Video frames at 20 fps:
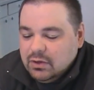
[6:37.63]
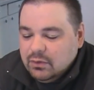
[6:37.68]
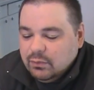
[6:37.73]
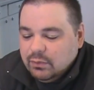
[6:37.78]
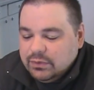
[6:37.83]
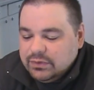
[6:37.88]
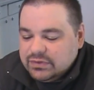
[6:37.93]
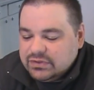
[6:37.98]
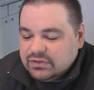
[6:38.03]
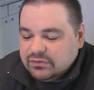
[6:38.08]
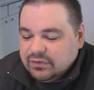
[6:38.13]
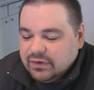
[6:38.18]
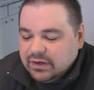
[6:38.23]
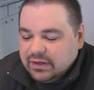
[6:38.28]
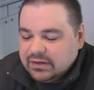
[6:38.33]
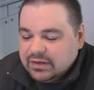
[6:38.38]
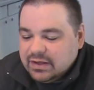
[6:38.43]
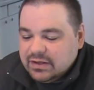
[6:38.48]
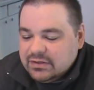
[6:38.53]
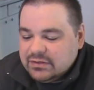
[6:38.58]
When this
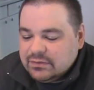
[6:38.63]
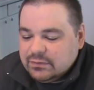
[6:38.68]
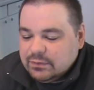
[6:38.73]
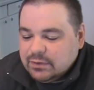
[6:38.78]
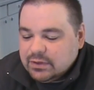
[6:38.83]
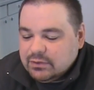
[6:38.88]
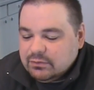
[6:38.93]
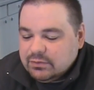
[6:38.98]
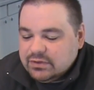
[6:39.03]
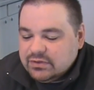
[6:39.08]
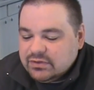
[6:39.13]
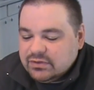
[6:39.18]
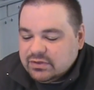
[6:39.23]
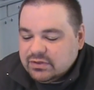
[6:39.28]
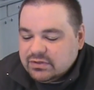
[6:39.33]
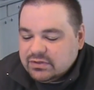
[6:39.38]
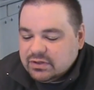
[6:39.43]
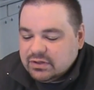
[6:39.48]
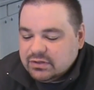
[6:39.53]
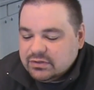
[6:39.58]
effect ends, for any reason,
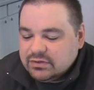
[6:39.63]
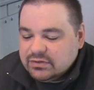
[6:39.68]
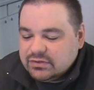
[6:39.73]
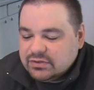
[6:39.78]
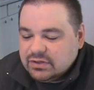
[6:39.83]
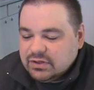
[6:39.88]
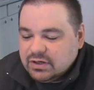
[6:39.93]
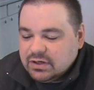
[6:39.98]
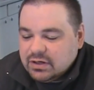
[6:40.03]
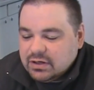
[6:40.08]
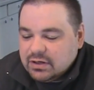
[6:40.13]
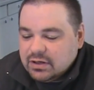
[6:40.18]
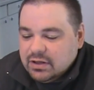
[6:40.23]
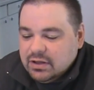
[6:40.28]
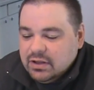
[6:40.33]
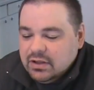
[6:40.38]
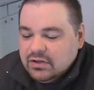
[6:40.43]
discard this card.